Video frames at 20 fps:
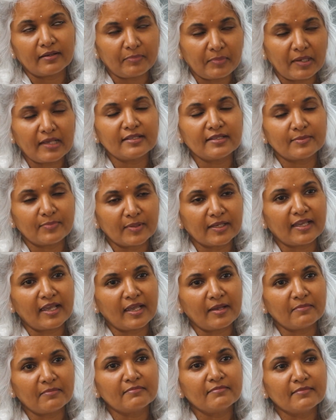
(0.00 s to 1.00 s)
place
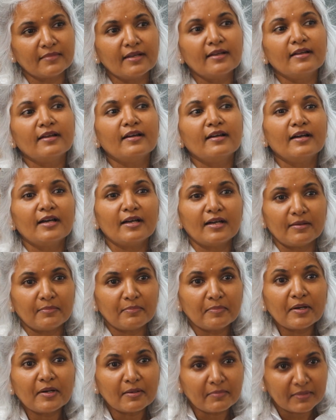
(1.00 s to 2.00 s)
became a
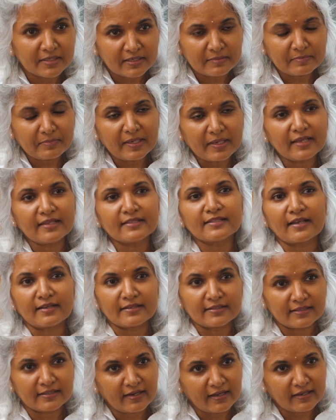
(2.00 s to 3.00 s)
permanent place
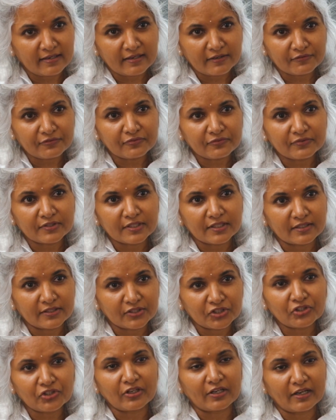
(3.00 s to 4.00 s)
until I left
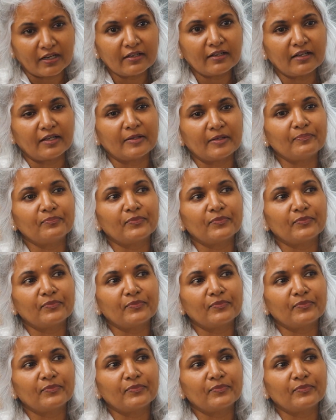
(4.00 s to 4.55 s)
Sri Lanka.